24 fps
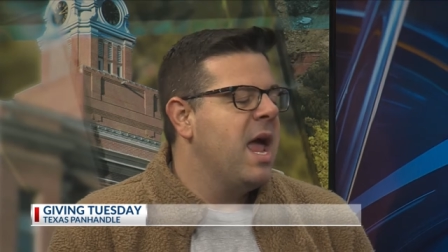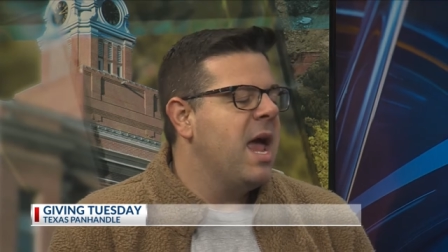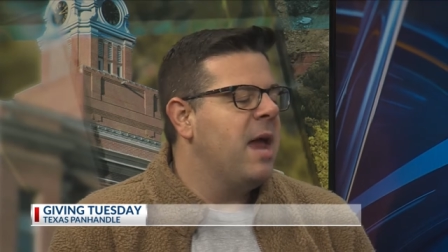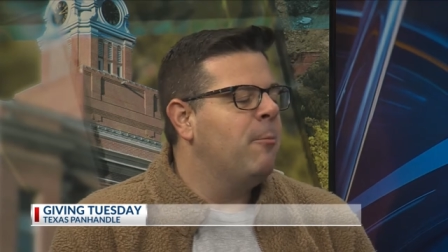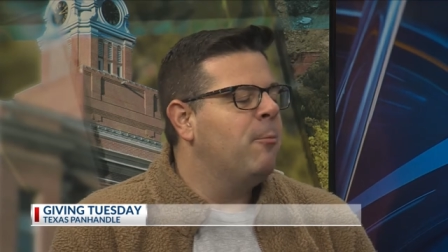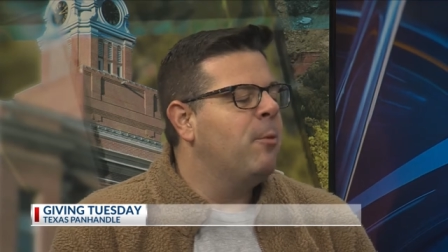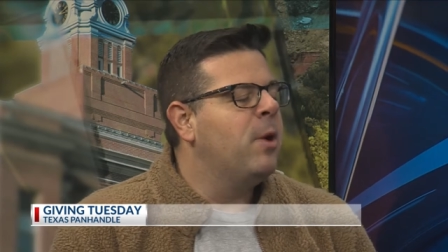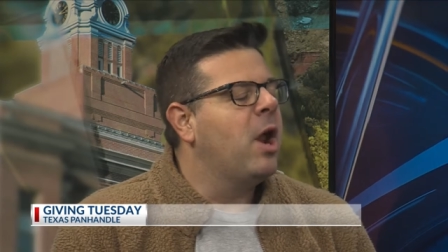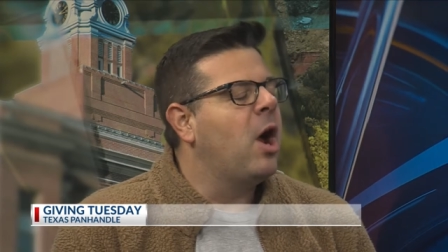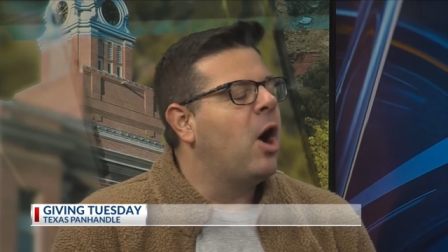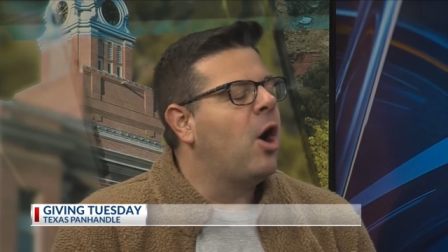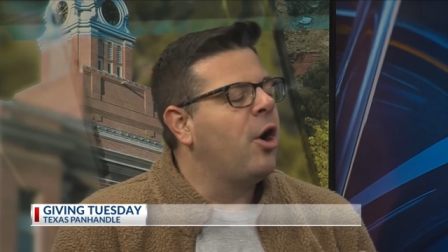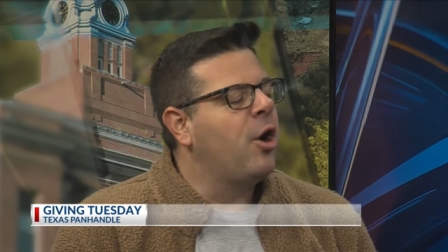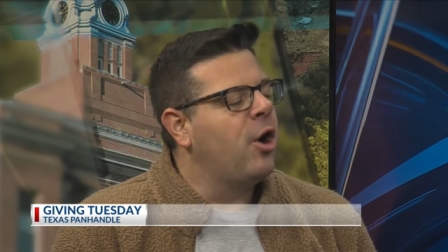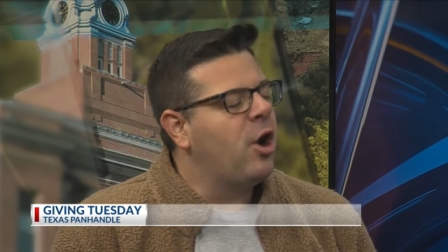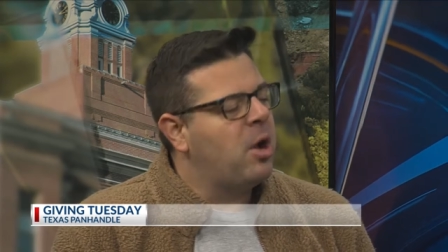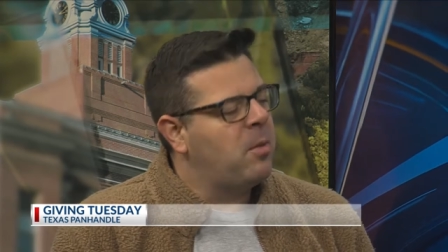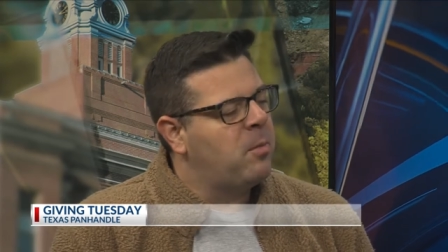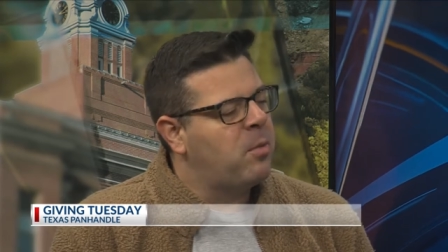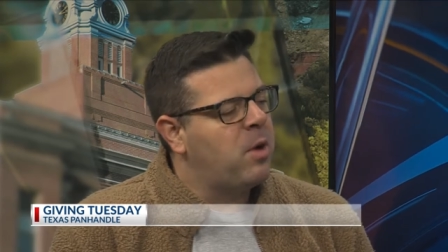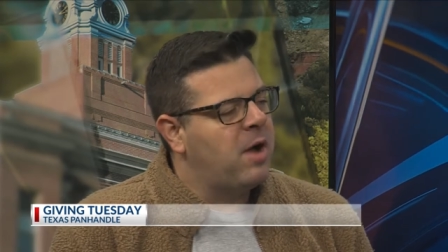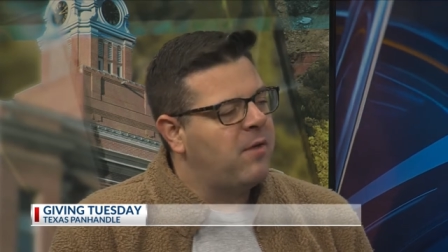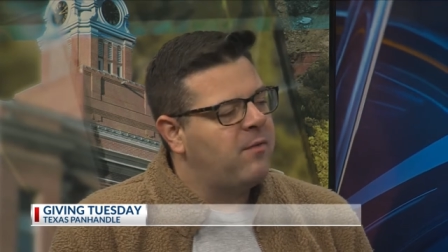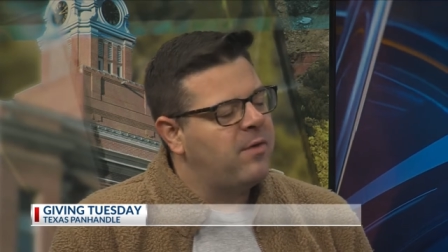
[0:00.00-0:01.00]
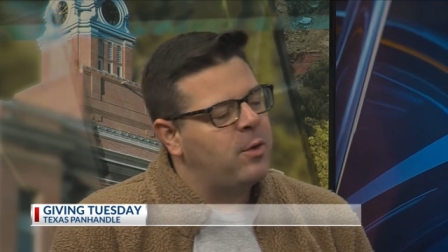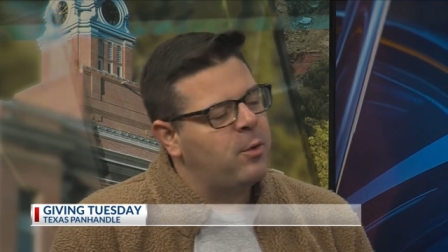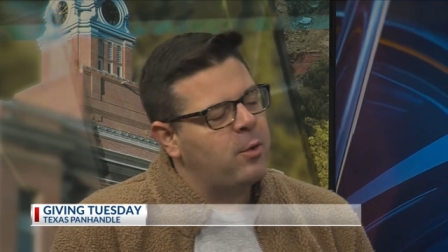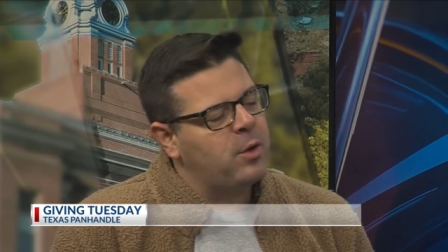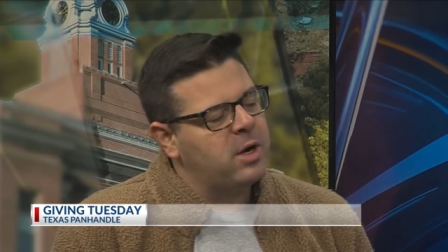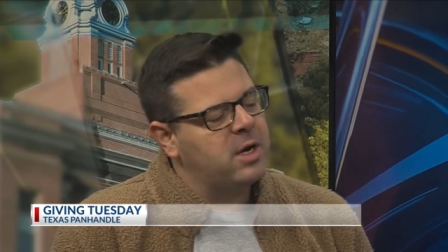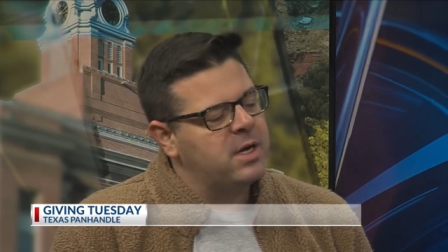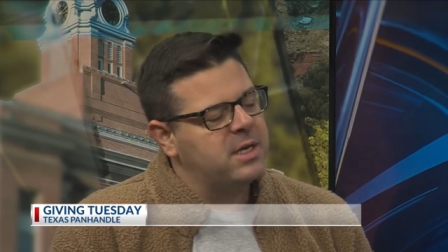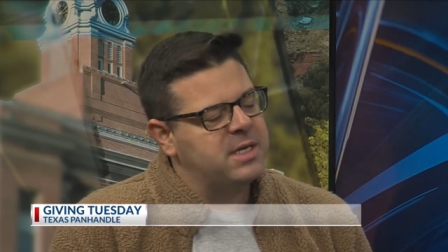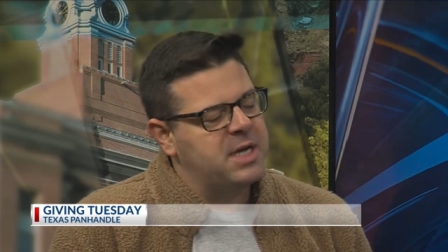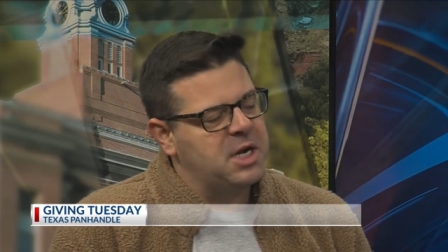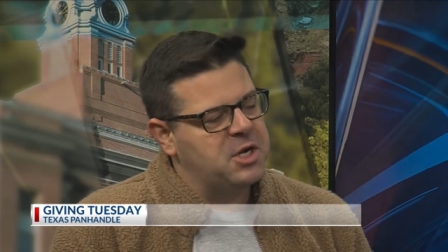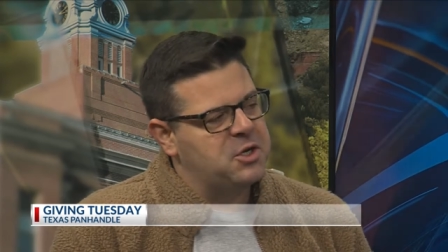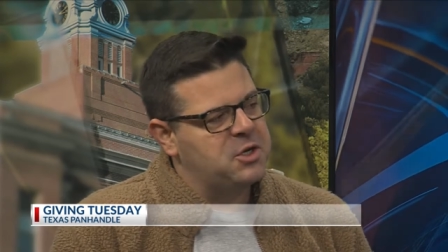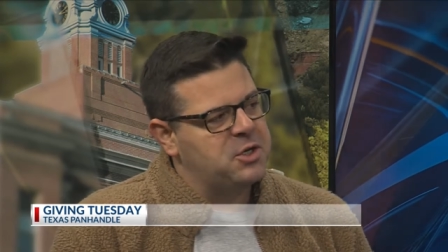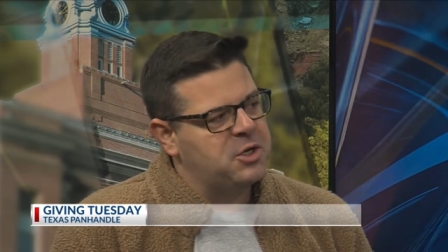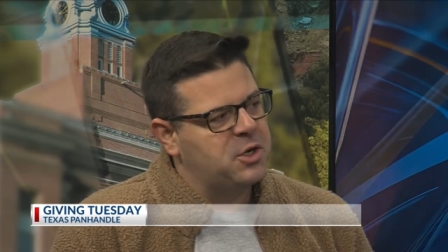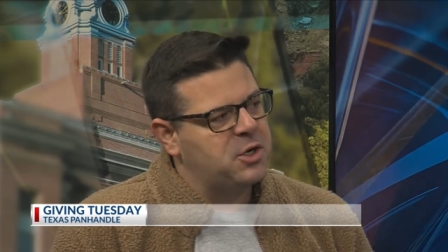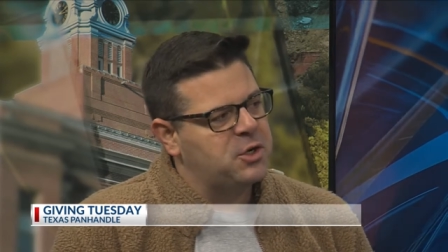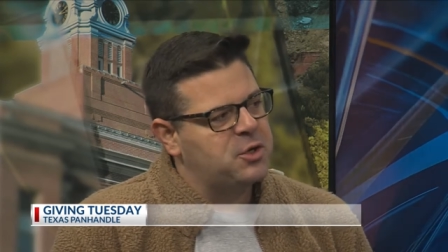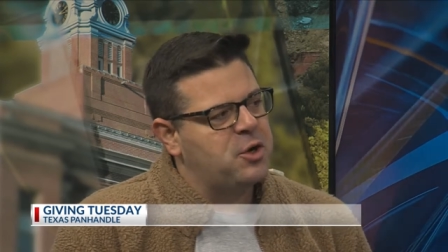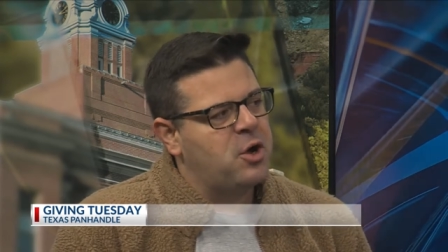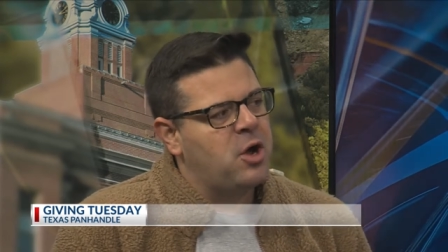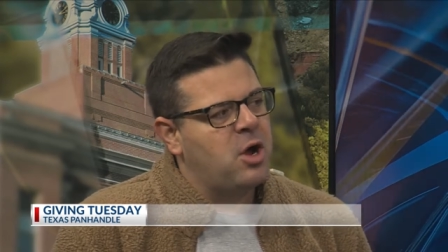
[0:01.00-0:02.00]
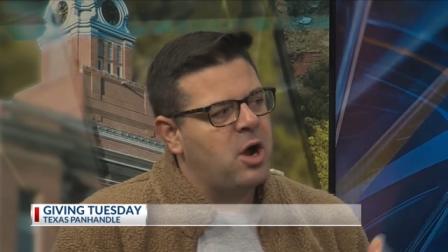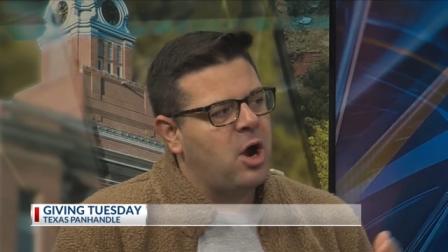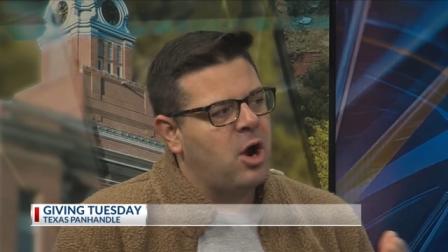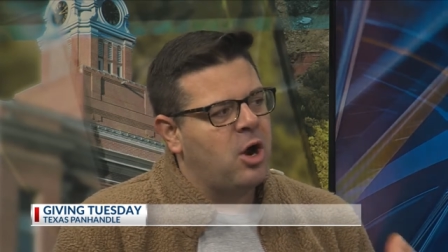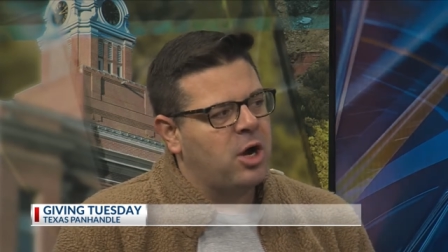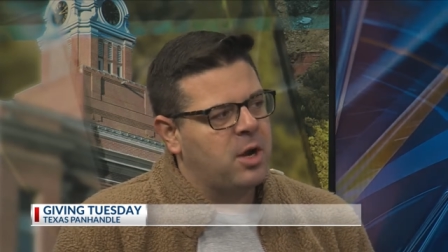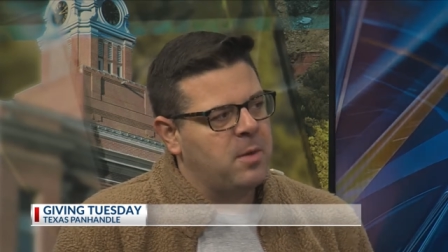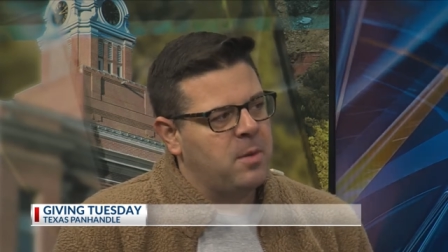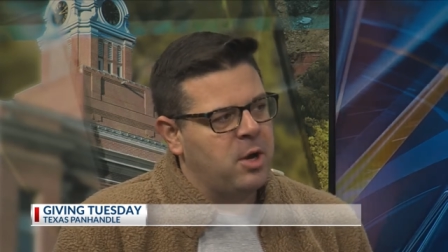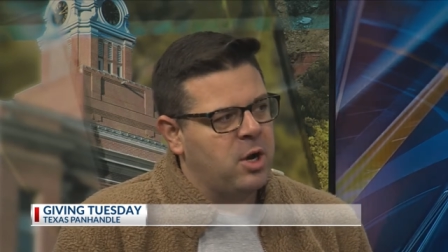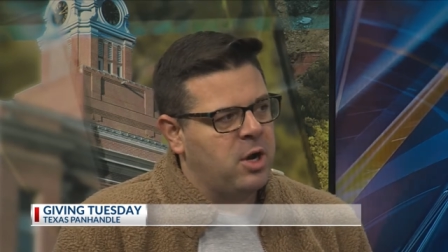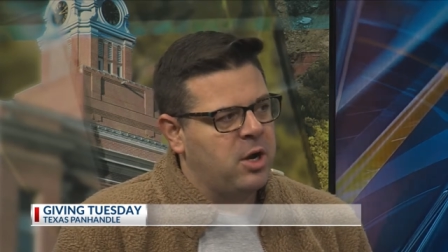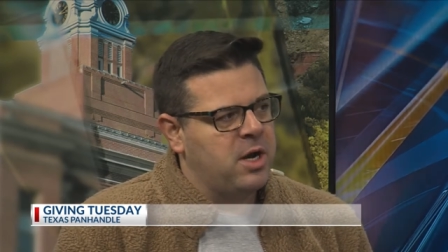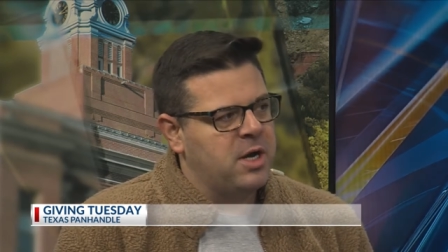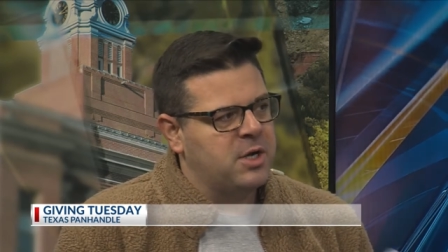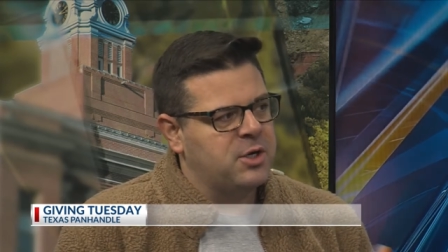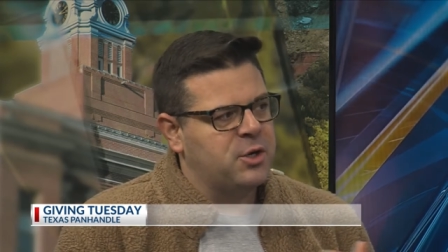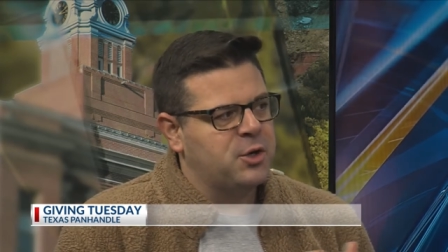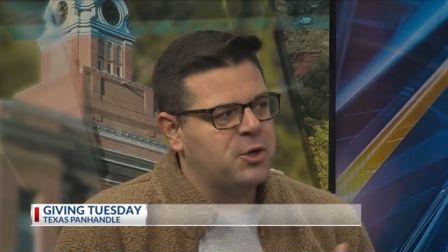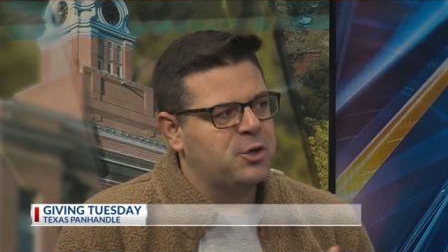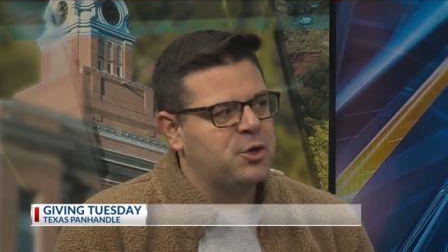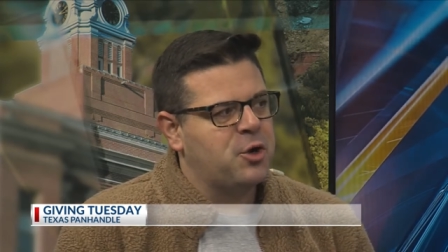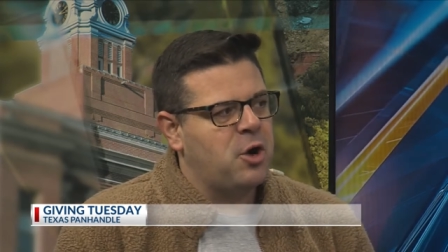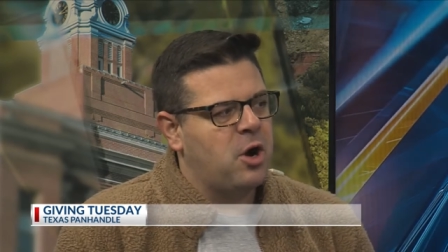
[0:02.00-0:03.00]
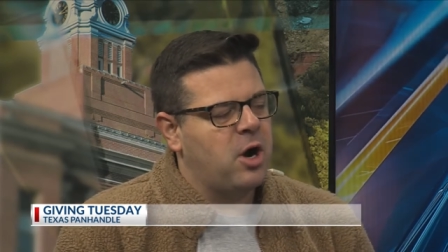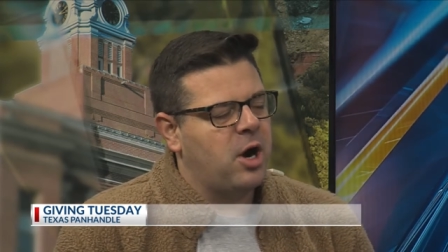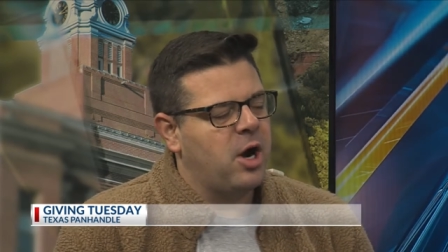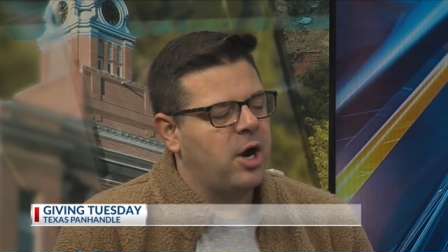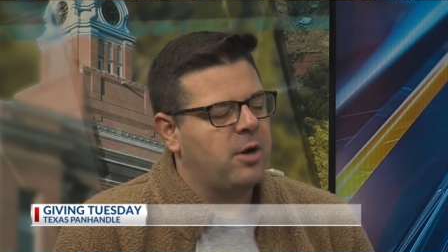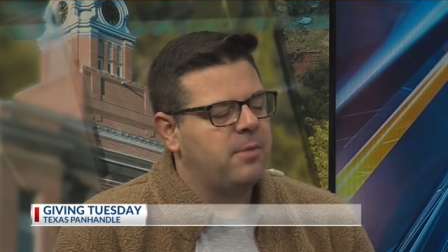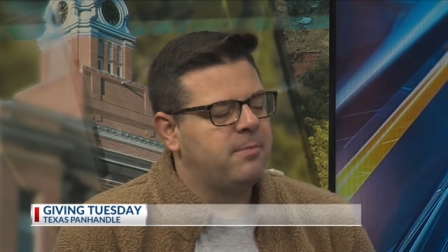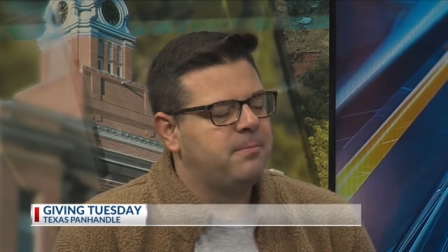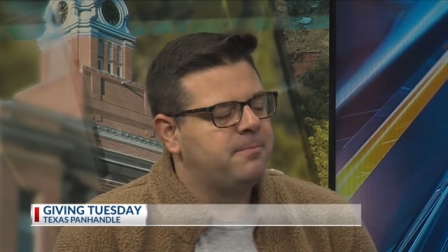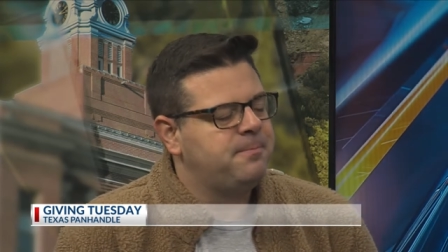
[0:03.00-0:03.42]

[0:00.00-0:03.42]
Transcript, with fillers: And when our nonprofit organizations are strong, our communities are stronger.